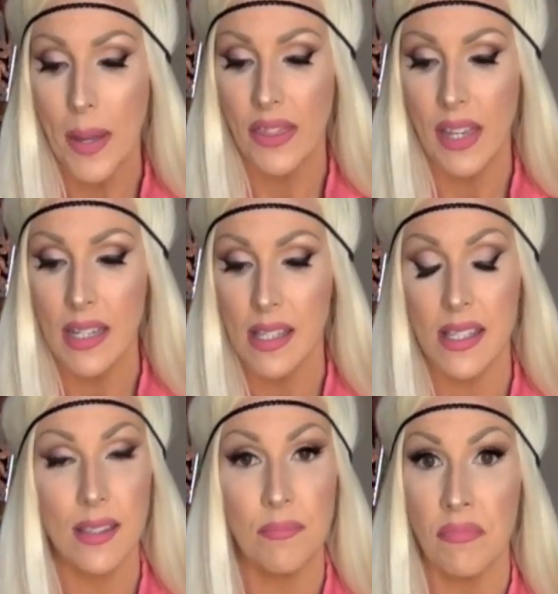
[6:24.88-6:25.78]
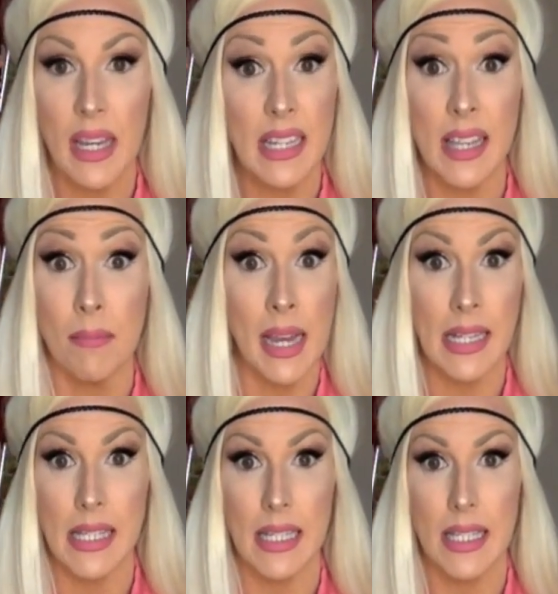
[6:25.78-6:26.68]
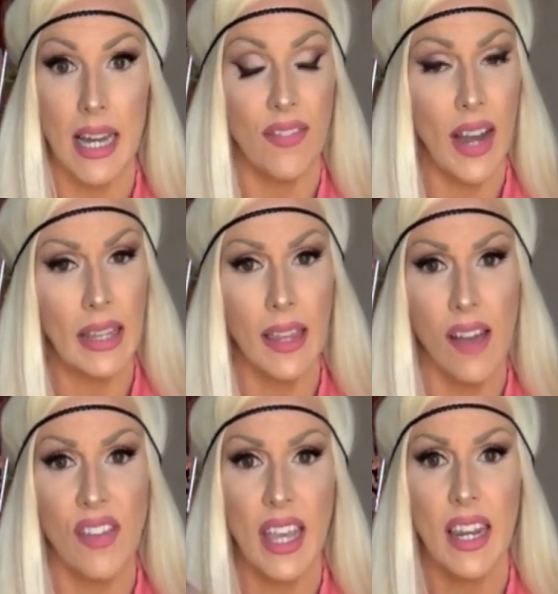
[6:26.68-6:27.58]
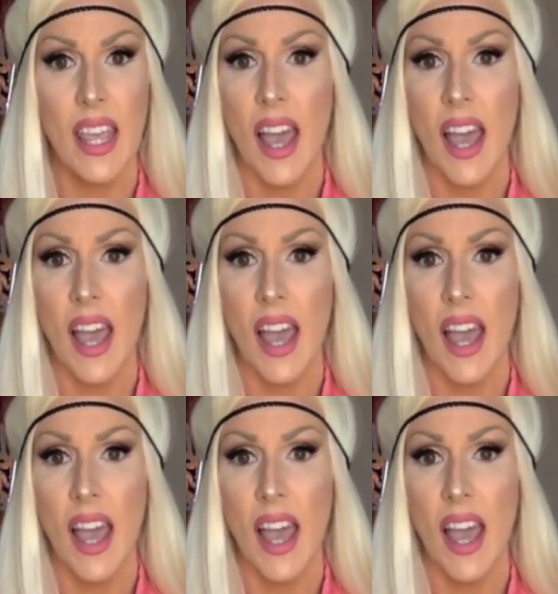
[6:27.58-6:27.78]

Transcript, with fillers: but this is amazing stuff. I love it.